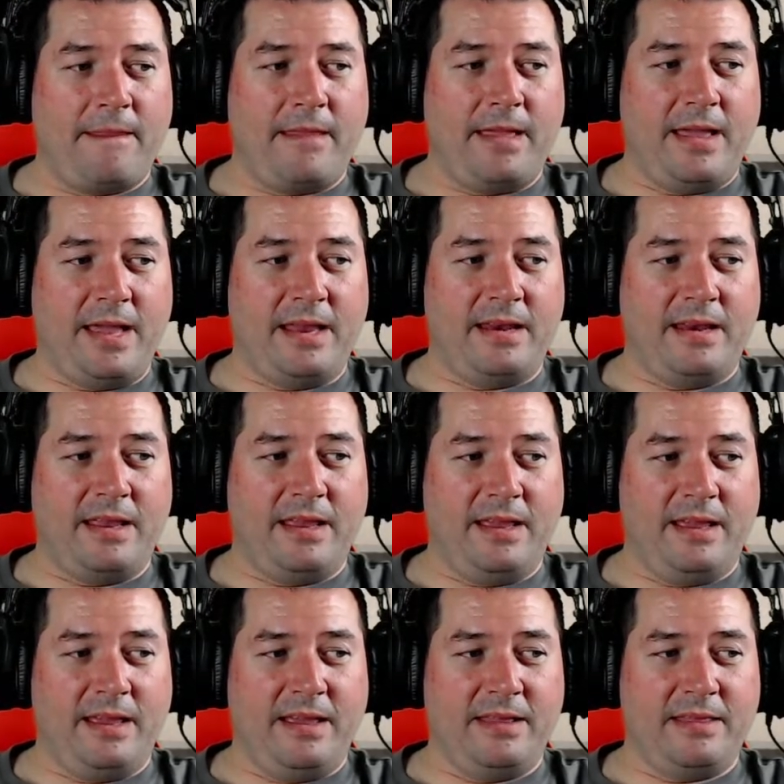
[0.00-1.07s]
And
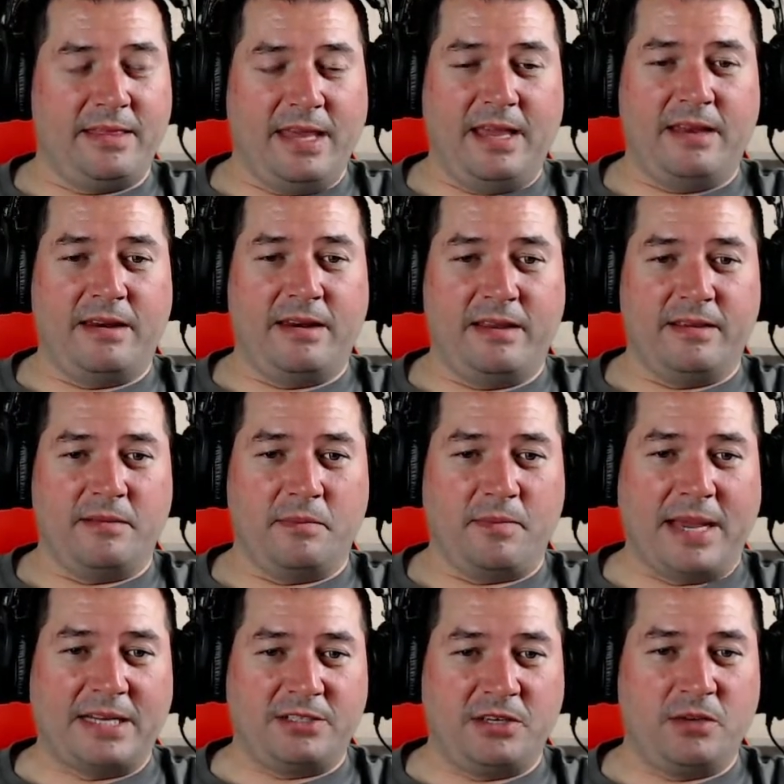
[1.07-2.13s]
then
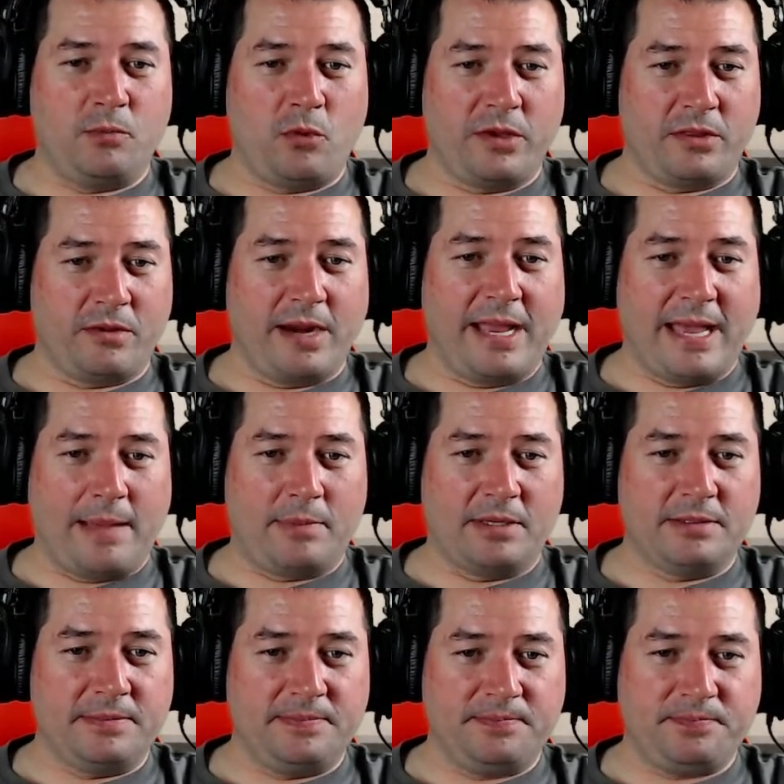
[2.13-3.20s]
patch 2.3
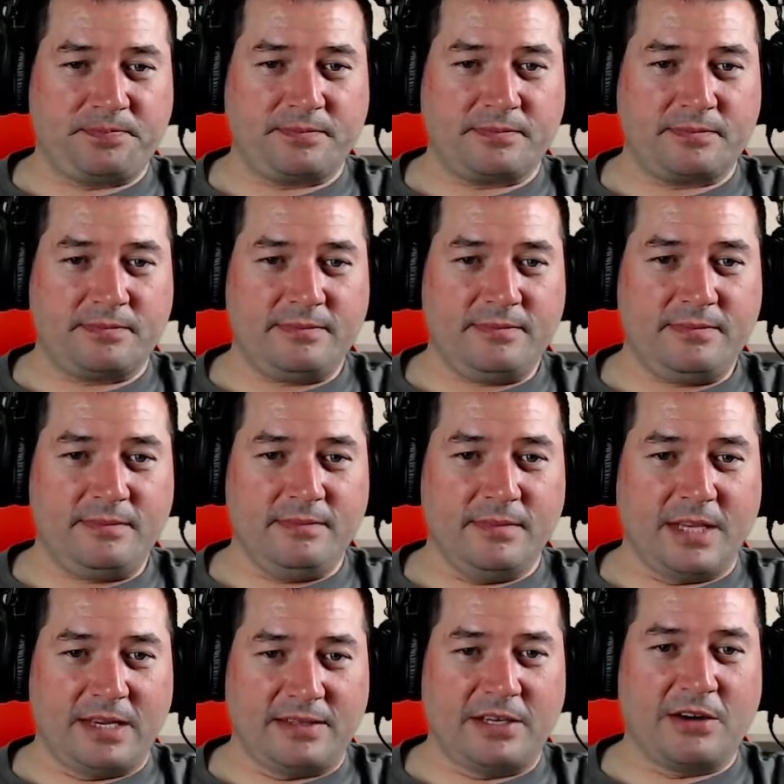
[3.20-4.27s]
happened,
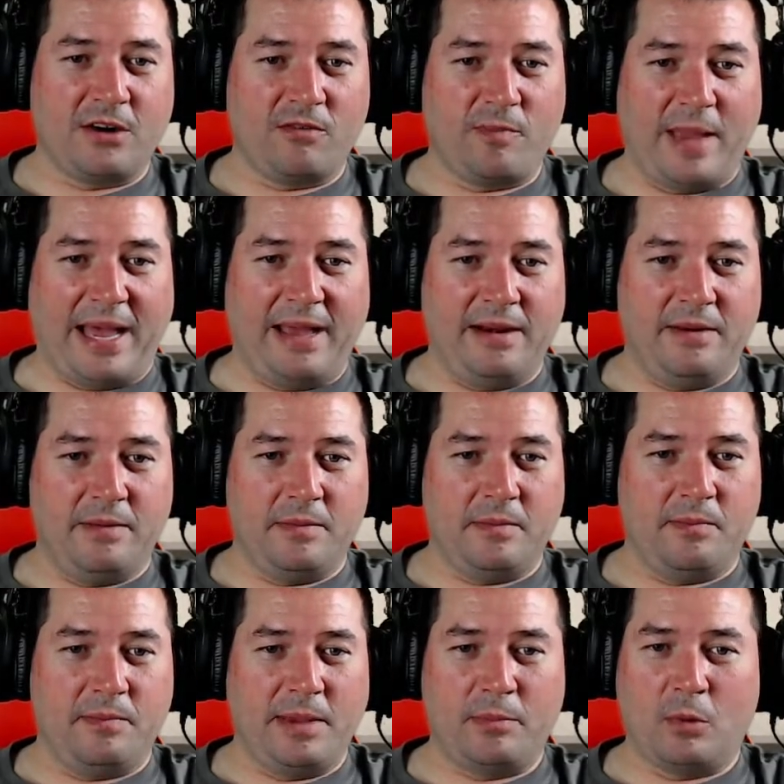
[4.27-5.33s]
got the nerf bat,
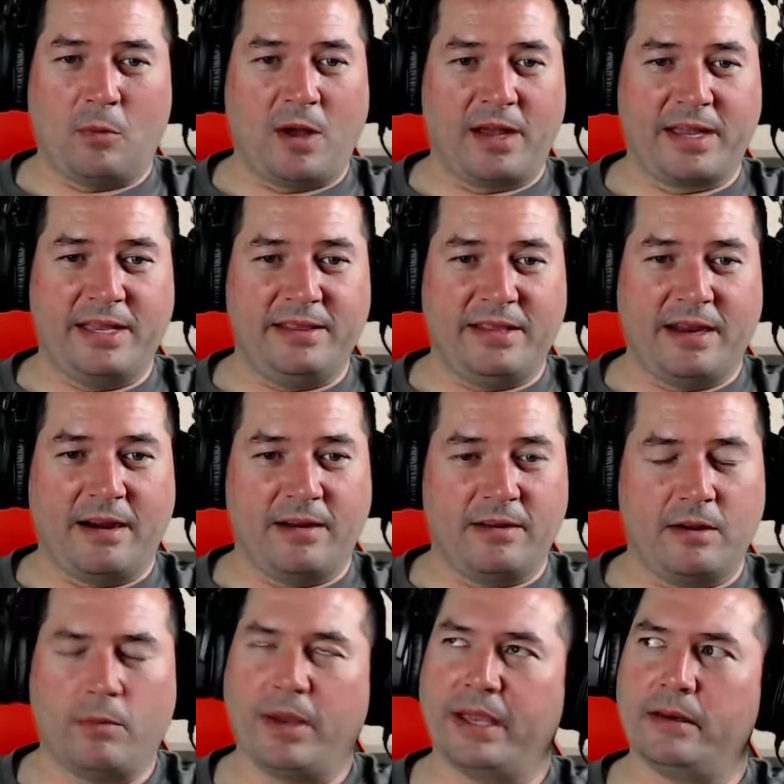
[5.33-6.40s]
people walk in there.
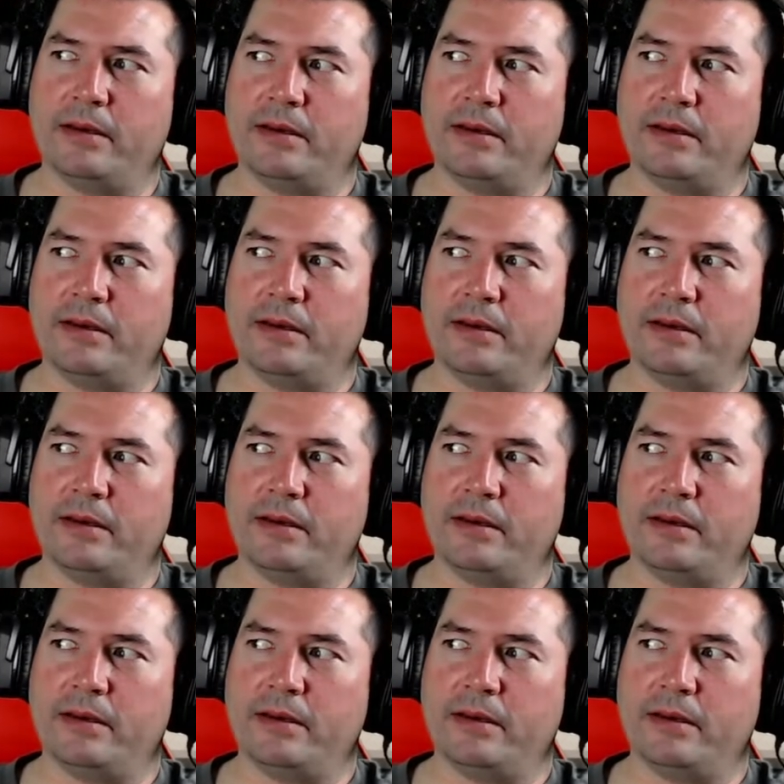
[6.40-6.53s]
Oh wait,